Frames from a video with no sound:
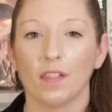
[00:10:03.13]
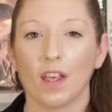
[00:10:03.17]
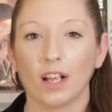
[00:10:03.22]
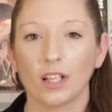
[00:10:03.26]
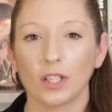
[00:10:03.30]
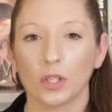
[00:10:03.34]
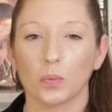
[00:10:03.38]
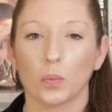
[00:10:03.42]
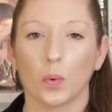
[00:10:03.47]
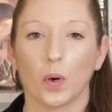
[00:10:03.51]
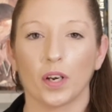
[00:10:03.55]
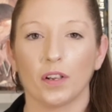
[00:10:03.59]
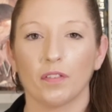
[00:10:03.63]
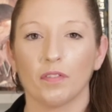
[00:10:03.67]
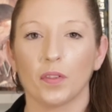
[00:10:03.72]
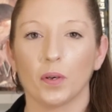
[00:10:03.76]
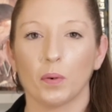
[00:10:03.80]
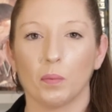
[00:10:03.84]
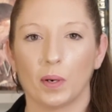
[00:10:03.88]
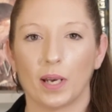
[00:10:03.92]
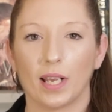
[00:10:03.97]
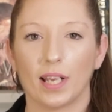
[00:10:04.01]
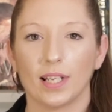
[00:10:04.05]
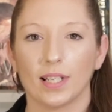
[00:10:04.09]
That's one of
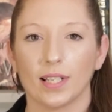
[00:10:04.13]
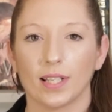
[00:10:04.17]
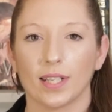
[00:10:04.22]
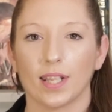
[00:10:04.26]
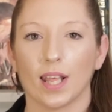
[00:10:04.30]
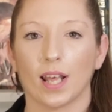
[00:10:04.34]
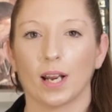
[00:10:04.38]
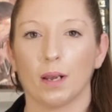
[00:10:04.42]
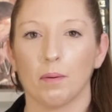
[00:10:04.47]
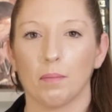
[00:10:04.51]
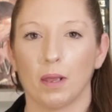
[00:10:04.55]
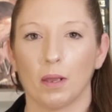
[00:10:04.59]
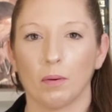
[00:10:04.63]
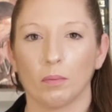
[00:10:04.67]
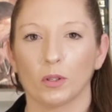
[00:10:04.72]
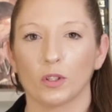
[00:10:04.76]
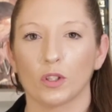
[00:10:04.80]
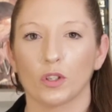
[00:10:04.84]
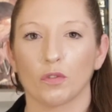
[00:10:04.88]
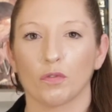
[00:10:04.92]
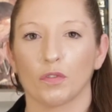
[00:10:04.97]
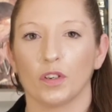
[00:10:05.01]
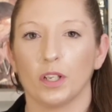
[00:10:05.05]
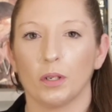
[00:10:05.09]
the ways that I'm
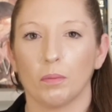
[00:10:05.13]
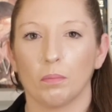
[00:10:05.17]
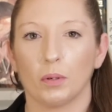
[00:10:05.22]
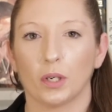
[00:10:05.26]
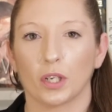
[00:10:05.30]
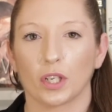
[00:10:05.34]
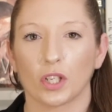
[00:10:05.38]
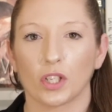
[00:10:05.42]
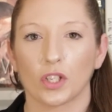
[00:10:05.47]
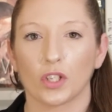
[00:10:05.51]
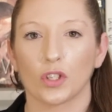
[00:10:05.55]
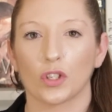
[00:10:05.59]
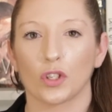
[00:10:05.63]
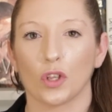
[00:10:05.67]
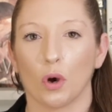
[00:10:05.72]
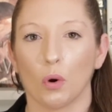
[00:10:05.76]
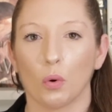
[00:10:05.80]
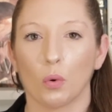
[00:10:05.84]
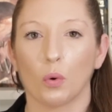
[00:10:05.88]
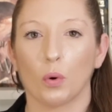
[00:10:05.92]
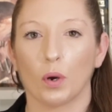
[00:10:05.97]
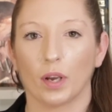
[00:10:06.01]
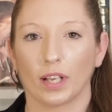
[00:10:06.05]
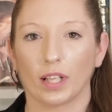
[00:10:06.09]
able to read books
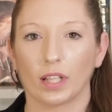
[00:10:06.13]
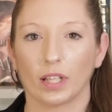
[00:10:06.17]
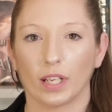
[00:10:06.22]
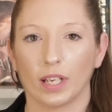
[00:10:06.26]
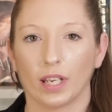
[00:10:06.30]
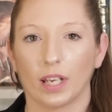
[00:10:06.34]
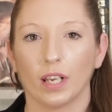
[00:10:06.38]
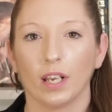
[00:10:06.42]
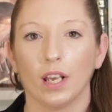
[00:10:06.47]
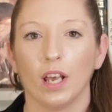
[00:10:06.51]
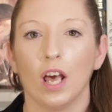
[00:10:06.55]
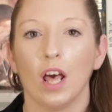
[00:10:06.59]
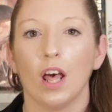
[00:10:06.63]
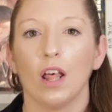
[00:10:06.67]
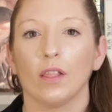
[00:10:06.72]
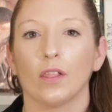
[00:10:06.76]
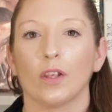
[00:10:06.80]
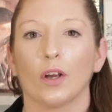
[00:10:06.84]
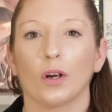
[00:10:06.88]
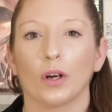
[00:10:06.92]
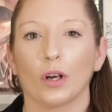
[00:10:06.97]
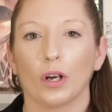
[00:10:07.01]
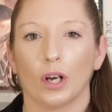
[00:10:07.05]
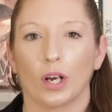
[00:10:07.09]
so quickly.
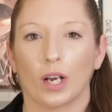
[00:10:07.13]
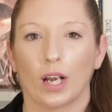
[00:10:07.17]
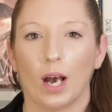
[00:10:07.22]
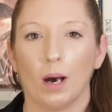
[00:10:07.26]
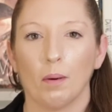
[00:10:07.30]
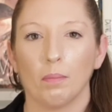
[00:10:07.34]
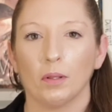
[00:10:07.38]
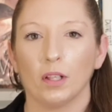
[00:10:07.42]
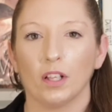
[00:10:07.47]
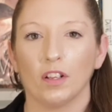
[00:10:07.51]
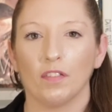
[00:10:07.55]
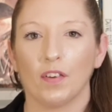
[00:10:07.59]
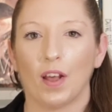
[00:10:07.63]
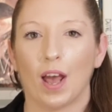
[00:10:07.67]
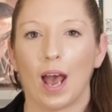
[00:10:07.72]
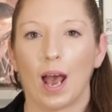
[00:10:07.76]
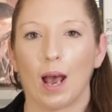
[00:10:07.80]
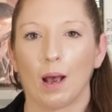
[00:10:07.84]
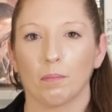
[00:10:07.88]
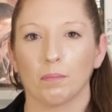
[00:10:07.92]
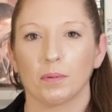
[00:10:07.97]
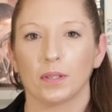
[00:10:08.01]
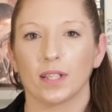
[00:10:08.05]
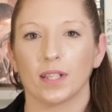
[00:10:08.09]
There are a couple of
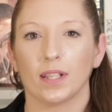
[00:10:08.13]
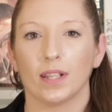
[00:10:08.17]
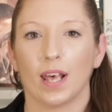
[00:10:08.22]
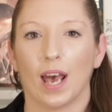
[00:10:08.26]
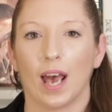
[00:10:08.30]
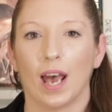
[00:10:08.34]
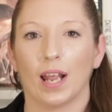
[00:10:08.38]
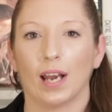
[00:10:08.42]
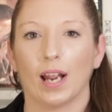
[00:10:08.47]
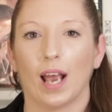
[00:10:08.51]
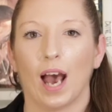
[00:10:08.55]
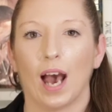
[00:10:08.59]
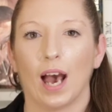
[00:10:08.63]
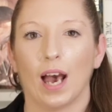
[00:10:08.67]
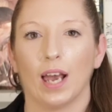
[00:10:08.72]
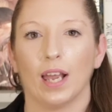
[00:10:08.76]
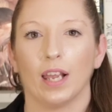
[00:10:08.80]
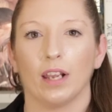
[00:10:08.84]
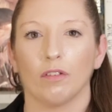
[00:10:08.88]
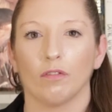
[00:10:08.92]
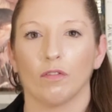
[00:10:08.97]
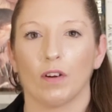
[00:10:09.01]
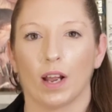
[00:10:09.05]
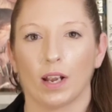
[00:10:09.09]
apps that
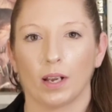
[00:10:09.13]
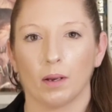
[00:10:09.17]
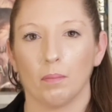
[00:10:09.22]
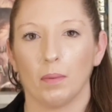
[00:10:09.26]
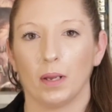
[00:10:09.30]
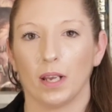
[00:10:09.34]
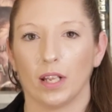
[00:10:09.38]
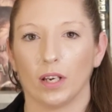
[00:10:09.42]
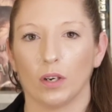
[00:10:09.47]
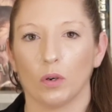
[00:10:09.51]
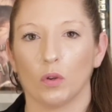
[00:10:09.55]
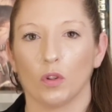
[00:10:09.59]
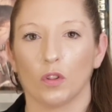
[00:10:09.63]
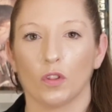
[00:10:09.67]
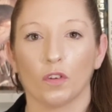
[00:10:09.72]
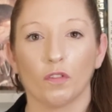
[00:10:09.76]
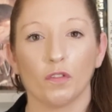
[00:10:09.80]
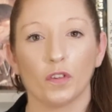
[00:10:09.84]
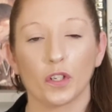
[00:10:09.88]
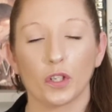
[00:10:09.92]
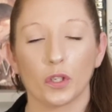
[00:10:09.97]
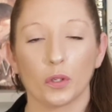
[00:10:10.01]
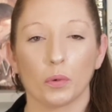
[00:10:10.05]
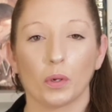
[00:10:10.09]
I recommend. The
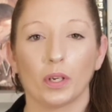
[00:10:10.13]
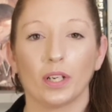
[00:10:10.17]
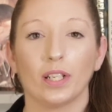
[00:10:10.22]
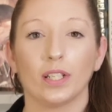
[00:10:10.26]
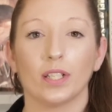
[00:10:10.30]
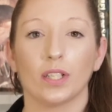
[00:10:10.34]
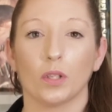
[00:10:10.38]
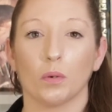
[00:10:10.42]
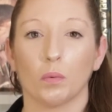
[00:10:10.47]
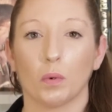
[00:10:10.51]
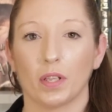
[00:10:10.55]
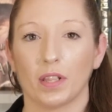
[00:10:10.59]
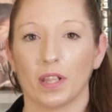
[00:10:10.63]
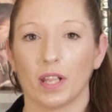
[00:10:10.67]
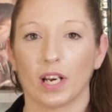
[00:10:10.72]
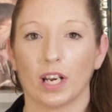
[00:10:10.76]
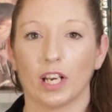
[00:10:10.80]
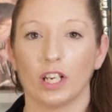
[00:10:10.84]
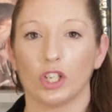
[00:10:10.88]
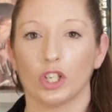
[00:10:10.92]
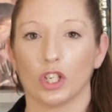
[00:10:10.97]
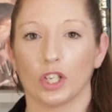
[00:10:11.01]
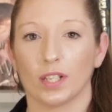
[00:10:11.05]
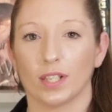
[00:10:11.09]
first one is the one that
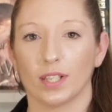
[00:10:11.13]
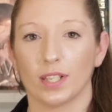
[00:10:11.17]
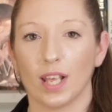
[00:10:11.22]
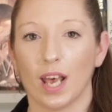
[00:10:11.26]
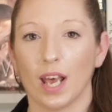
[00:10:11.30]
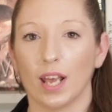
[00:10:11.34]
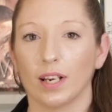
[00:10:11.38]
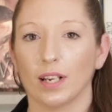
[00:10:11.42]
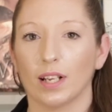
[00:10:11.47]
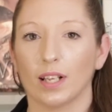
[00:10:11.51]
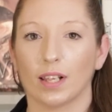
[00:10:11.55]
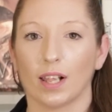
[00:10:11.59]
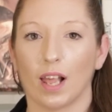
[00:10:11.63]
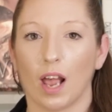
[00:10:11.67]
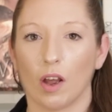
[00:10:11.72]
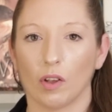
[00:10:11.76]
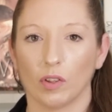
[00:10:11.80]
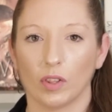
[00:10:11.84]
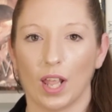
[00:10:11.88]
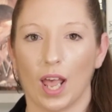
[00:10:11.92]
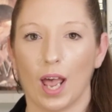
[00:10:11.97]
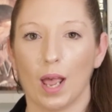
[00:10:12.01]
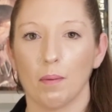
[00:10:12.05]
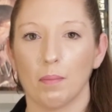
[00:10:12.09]
I just said,
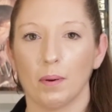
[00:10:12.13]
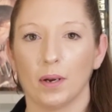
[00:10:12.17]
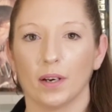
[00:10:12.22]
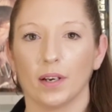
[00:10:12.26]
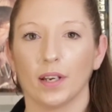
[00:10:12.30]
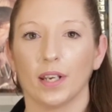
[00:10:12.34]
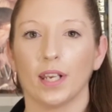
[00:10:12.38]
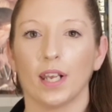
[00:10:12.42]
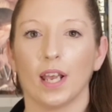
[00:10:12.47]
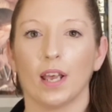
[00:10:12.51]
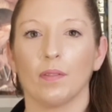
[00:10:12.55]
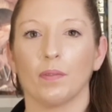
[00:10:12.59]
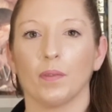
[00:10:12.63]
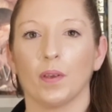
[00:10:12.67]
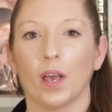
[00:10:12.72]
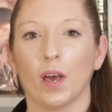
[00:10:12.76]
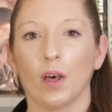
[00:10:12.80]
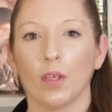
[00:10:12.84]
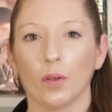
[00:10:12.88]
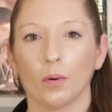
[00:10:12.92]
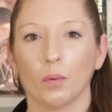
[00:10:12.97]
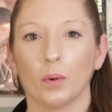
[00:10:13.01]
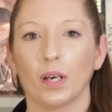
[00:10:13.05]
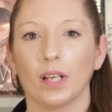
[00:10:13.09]
Cloud Library, and the
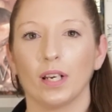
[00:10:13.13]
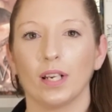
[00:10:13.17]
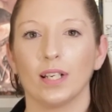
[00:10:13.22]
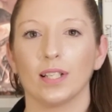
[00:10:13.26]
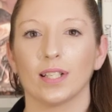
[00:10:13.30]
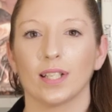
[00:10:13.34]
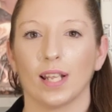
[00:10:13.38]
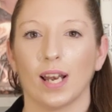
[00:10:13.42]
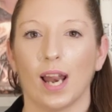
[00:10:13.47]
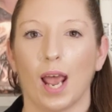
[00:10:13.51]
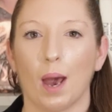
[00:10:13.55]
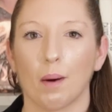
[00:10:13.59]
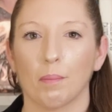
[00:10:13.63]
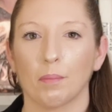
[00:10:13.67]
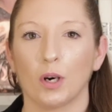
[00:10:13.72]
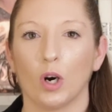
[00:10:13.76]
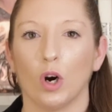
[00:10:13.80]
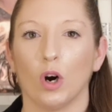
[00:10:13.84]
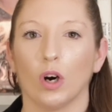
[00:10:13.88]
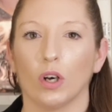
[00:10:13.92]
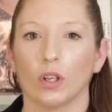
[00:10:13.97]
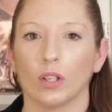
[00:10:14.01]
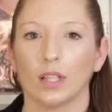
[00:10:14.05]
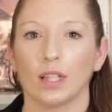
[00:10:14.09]
other one is an app
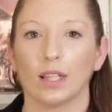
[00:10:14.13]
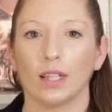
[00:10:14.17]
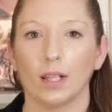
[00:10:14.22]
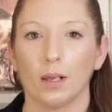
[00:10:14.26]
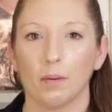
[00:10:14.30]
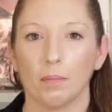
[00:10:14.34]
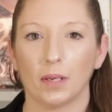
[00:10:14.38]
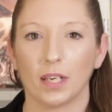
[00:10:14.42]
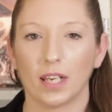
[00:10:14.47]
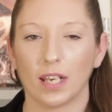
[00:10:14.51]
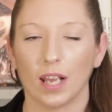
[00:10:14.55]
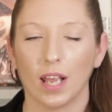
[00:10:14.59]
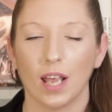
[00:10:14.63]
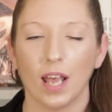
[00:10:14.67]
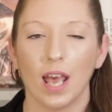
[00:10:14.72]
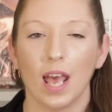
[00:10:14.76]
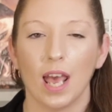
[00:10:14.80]
called Libby.